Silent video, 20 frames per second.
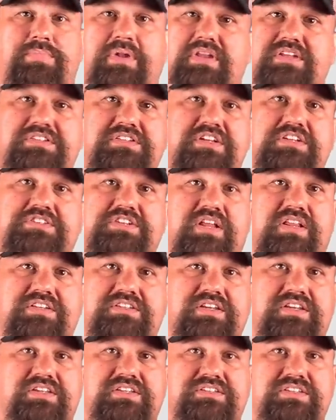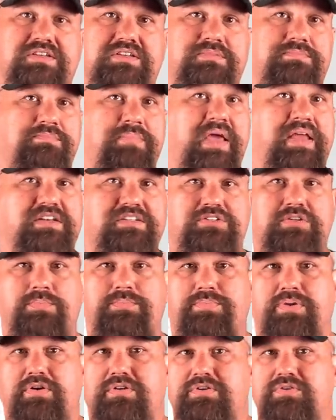ballistic gelatin isn't meant to
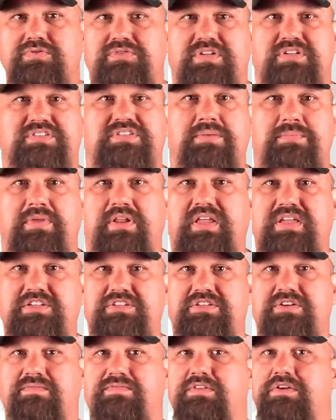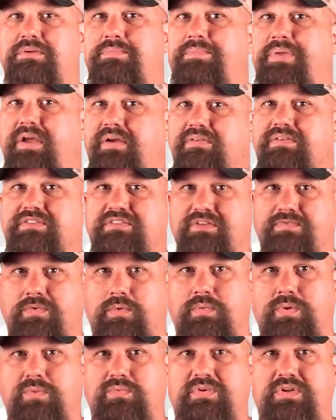produce a simulation of the appearance of a
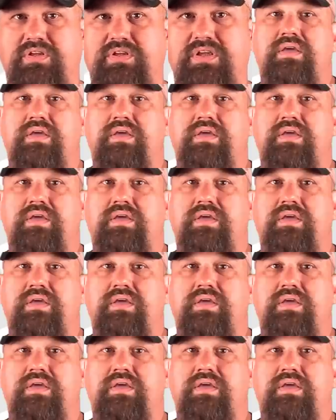wound.